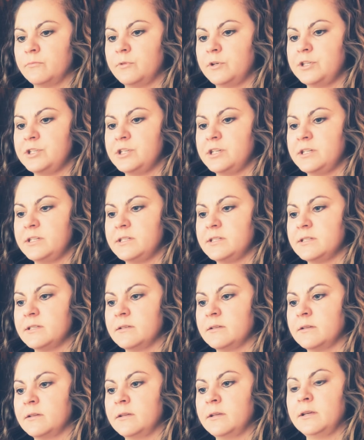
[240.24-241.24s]
which is
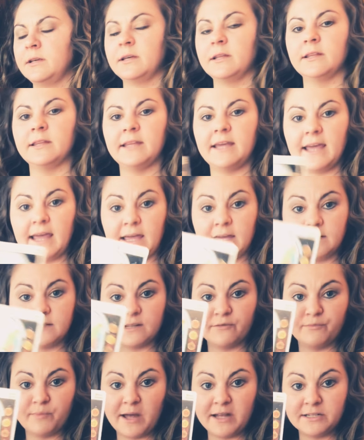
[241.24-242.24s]
the Eight
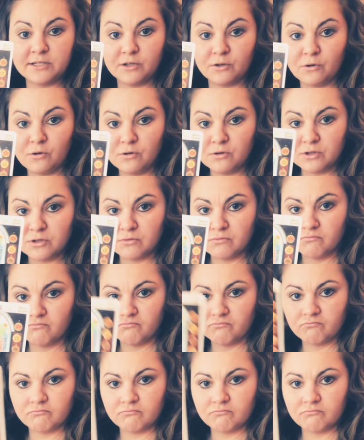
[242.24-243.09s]
of Pentacles.